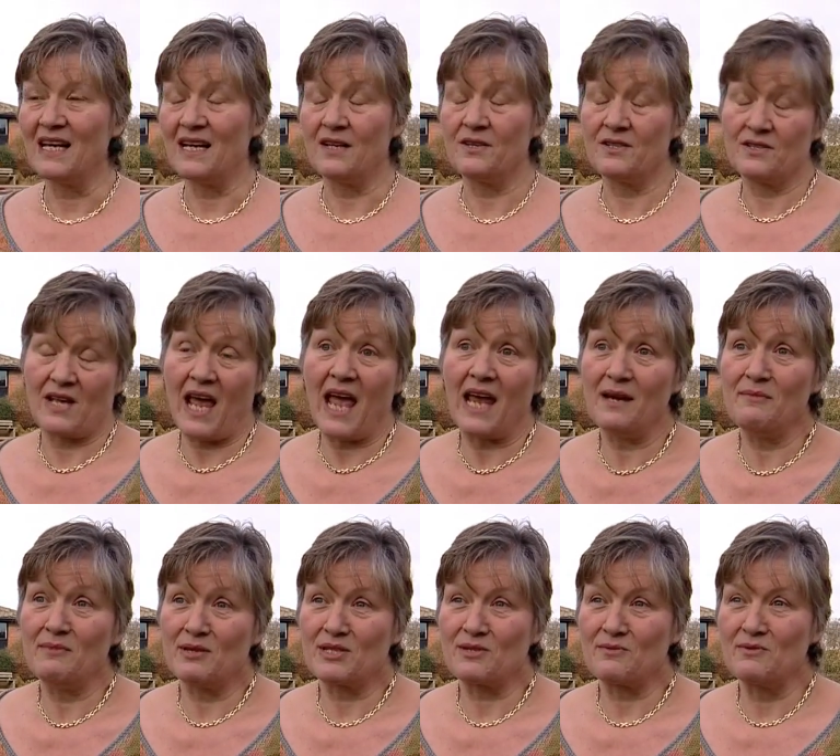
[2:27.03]
whose
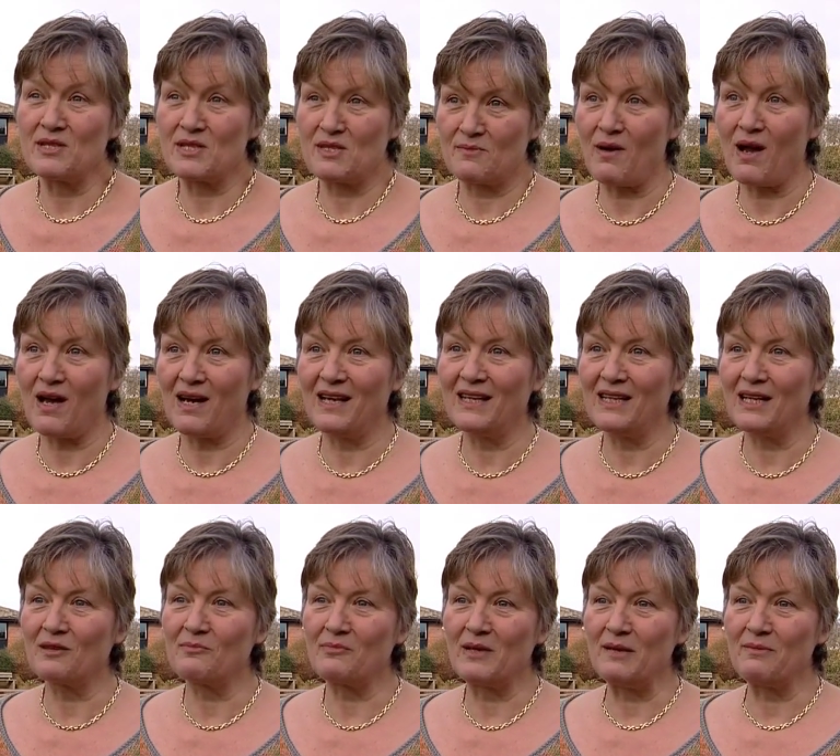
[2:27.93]
aim is to inspire
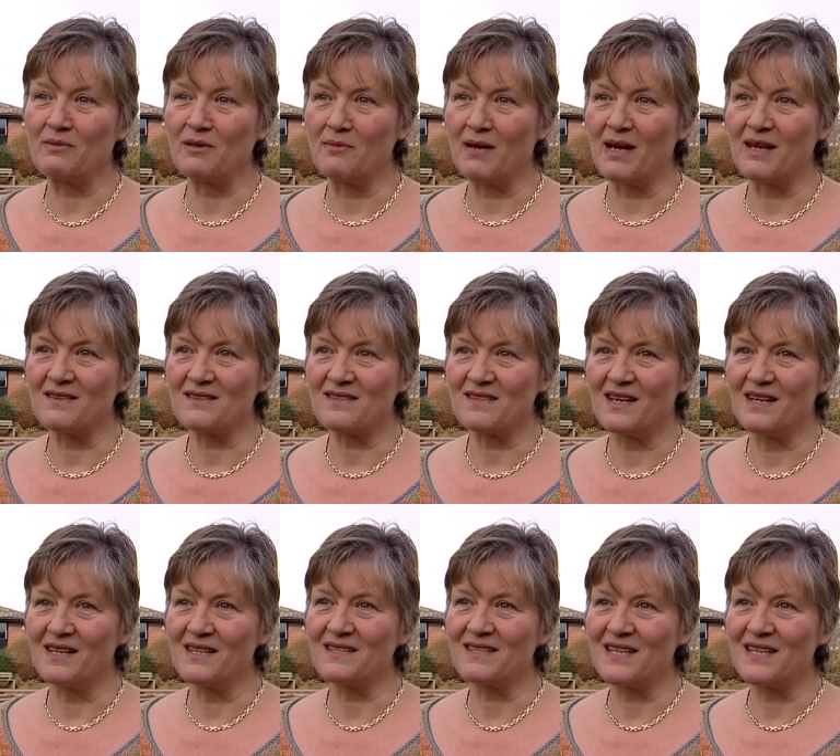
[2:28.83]
young people about science,